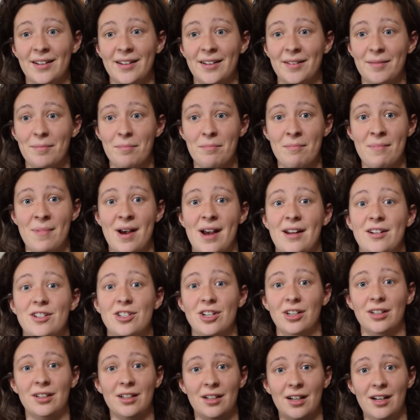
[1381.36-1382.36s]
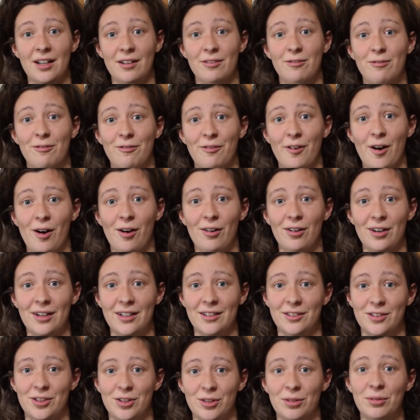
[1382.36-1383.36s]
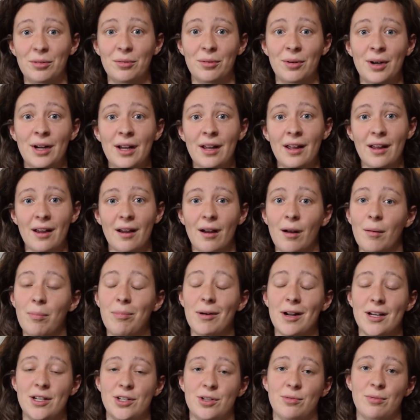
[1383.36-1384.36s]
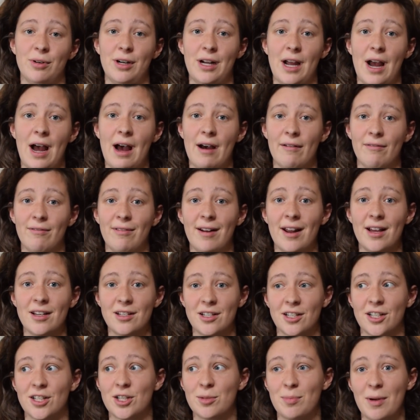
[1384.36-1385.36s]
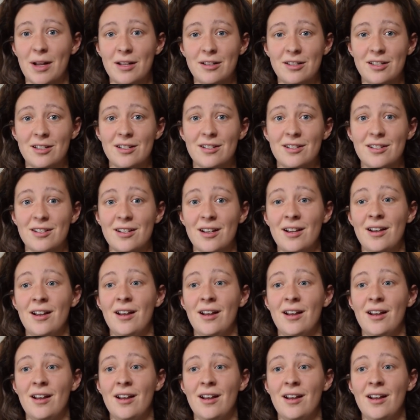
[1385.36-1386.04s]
magically fall into a place where you have less expenses.